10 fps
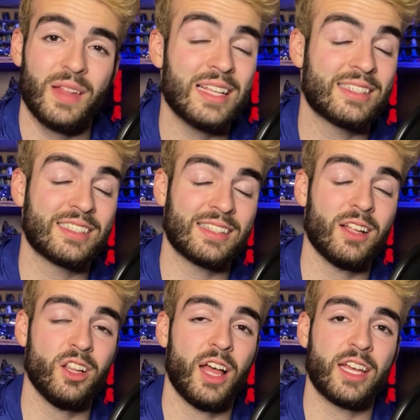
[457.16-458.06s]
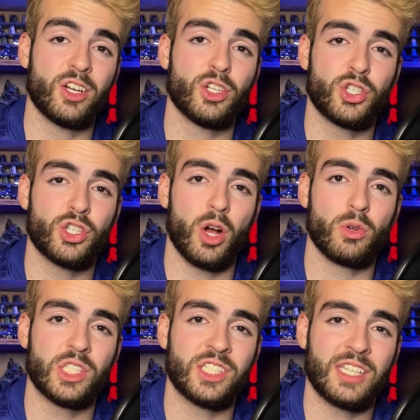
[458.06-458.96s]
It's still a good show
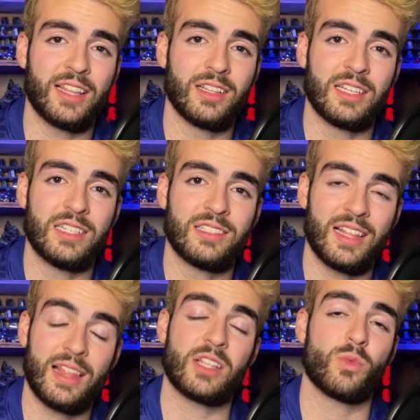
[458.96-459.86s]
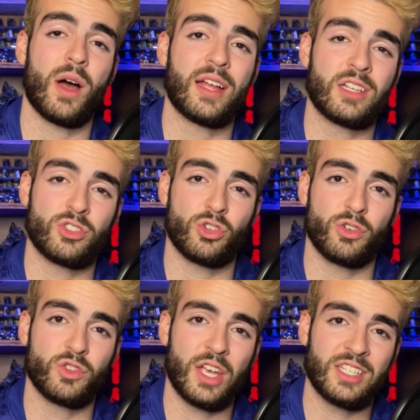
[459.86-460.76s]
to say the least, and that's why it
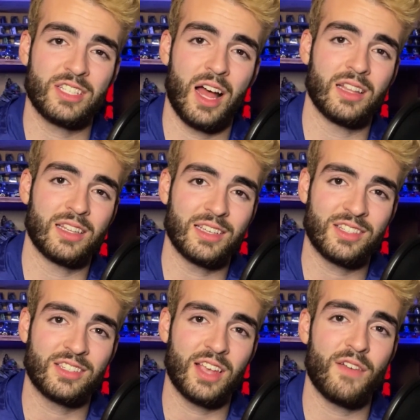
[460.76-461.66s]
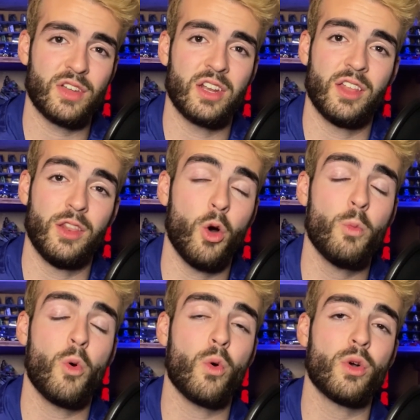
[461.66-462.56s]
deserves a solid 7. No
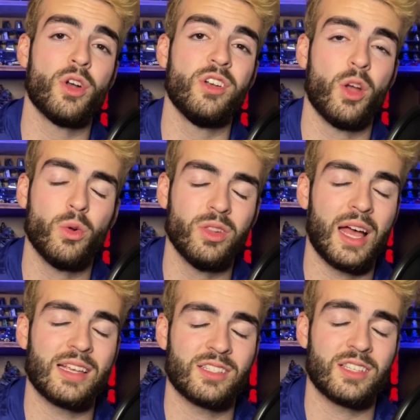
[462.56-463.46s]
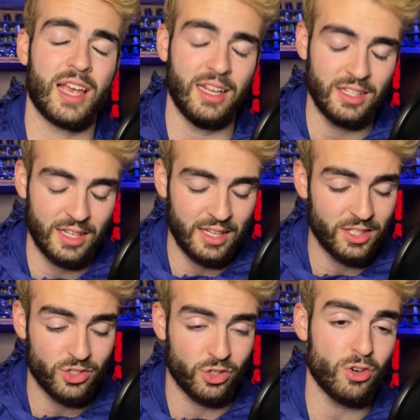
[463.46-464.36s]
more, no less. It
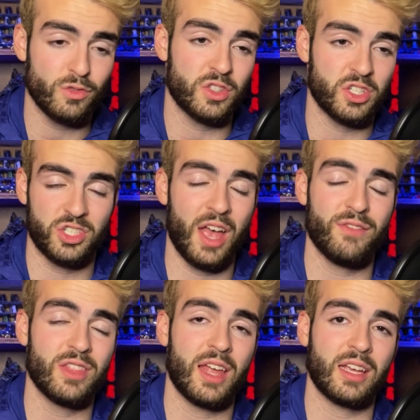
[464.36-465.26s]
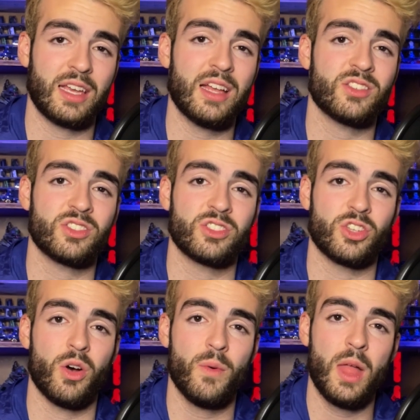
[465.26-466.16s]
deserves the 7 that it gets. So,